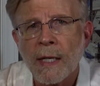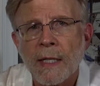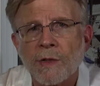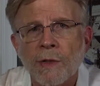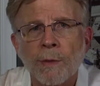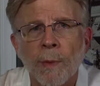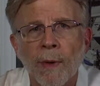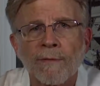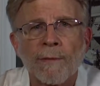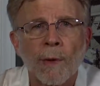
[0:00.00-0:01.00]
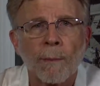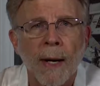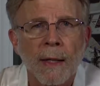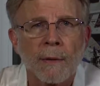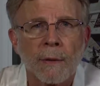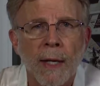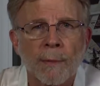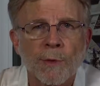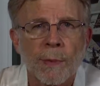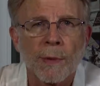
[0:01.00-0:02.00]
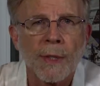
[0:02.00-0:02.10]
is 2.4 micrograms per